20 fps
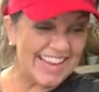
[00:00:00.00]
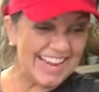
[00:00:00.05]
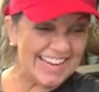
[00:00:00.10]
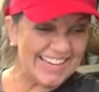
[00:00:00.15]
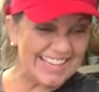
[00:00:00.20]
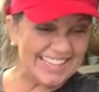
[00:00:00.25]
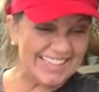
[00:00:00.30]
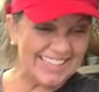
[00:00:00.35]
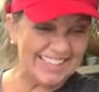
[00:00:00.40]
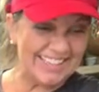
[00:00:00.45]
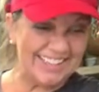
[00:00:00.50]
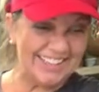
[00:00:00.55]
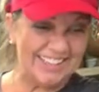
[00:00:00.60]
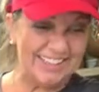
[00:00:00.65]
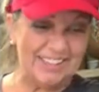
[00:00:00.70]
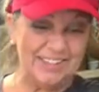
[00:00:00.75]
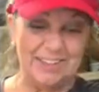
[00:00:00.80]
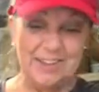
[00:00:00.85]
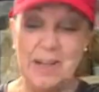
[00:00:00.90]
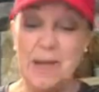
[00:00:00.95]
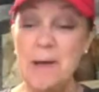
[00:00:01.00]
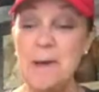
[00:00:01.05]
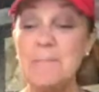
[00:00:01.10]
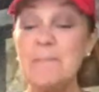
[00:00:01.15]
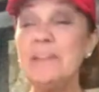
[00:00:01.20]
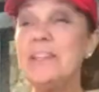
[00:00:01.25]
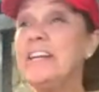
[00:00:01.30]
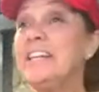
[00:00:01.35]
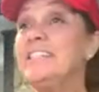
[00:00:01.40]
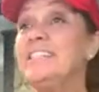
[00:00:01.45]
thank you.
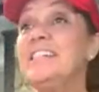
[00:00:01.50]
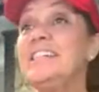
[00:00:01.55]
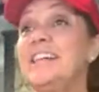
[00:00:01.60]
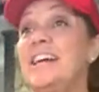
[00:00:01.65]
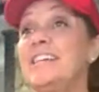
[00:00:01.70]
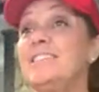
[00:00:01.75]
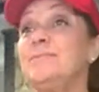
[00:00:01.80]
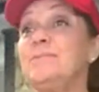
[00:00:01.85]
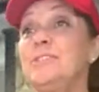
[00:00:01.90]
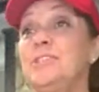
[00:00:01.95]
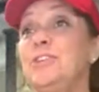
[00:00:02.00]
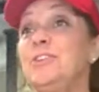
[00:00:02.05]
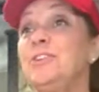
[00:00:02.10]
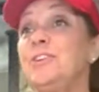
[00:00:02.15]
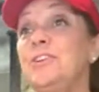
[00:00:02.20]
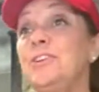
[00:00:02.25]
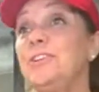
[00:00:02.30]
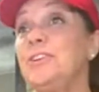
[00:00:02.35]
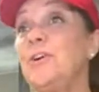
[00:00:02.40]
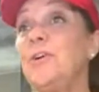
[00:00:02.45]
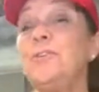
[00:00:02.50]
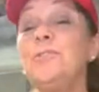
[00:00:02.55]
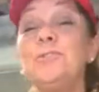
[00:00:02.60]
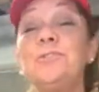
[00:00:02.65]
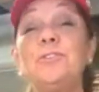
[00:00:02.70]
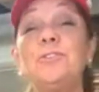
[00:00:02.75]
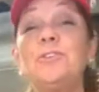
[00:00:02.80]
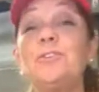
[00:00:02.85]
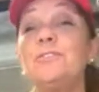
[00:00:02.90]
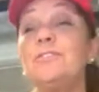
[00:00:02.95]
But like I said, guys, when go
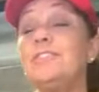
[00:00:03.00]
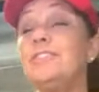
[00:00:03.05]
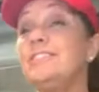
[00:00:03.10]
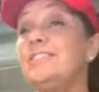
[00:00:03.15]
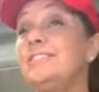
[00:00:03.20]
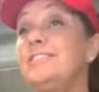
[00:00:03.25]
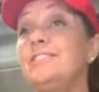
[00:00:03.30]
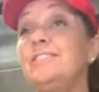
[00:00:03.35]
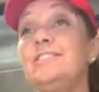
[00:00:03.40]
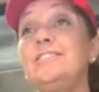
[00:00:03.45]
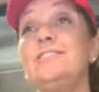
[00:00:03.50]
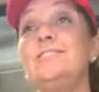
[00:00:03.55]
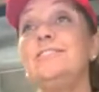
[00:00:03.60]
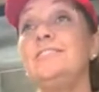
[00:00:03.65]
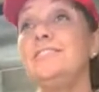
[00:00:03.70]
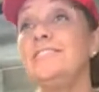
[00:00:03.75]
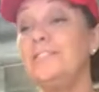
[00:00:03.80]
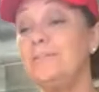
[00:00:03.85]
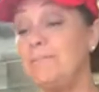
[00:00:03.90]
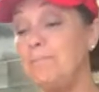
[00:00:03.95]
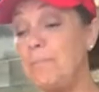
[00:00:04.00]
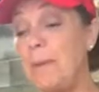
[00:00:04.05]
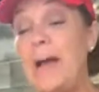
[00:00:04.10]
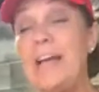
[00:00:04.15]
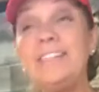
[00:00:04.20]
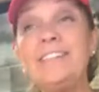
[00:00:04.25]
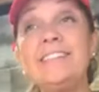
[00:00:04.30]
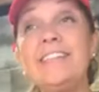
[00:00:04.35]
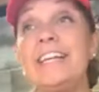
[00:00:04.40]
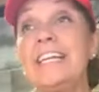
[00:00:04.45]

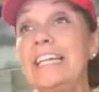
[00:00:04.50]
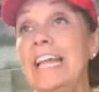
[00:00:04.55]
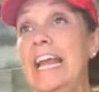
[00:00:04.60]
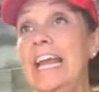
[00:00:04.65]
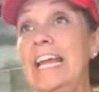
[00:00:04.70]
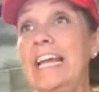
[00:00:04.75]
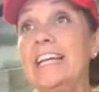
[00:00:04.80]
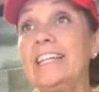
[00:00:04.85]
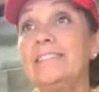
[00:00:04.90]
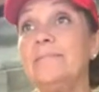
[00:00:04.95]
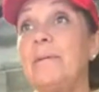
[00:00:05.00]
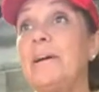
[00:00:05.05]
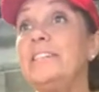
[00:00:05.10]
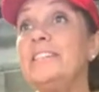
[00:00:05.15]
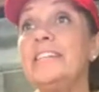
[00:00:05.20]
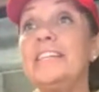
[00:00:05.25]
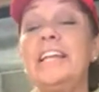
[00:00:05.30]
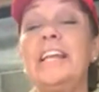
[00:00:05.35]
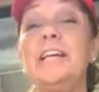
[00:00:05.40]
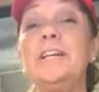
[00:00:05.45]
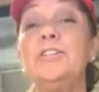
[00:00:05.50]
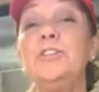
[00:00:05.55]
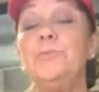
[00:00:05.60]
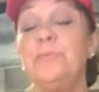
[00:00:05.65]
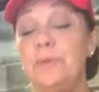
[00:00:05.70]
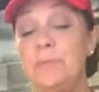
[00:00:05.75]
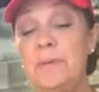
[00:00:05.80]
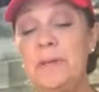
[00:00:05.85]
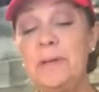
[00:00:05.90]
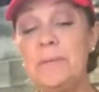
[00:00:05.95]
buy secondhand, you
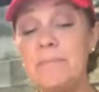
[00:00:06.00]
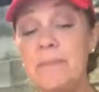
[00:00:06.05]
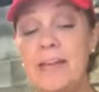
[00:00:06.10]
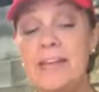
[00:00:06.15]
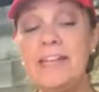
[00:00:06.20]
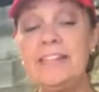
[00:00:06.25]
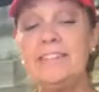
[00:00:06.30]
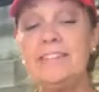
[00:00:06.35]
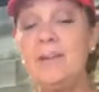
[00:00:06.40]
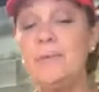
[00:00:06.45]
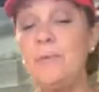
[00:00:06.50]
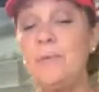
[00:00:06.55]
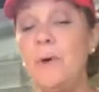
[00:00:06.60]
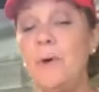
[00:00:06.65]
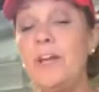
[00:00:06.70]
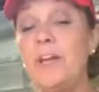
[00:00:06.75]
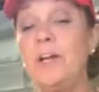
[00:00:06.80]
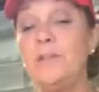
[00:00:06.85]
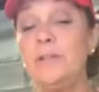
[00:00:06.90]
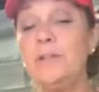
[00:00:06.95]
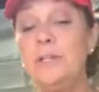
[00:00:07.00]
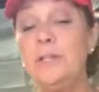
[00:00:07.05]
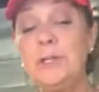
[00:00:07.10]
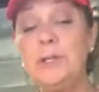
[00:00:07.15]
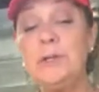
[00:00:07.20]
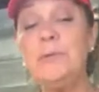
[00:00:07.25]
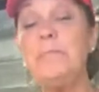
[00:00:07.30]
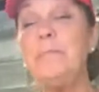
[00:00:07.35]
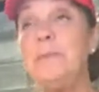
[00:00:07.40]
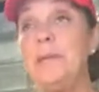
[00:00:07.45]
would be amazed at what a
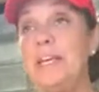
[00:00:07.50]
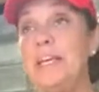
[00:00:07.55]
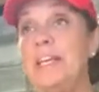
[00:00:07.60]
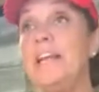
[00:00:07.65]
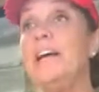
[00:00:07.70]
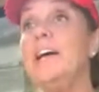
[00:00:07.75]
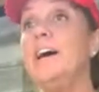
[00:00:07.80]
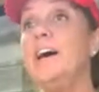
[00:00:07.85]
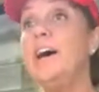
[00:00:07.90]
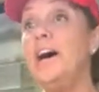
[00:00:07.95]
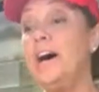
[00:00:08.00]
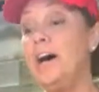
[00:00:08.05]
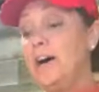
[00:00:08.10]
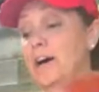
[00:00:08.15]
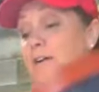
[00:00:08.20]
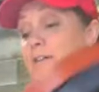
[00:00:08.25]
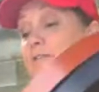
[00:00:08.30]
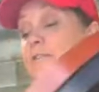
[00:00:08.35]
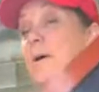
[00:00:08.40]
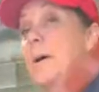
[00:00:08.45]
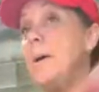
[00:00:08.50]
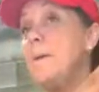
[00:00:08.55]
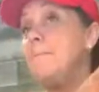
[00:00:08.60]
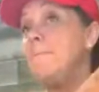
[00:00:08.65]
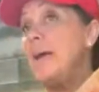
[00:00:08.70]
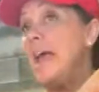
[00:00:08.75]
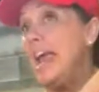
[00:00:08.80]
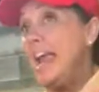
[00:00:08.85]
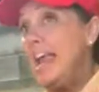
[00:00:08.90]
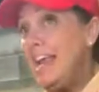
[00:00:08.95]
little bit of
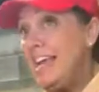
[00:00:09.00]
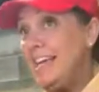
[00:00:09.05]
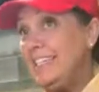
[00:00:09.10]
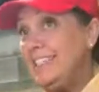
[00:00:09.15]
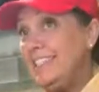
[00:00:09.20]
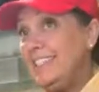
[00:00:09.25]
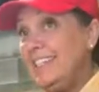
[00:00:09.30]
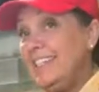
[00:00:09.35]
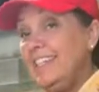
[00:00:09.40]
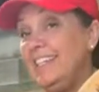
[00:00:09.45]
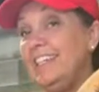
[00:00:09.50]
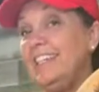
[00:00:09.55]
paint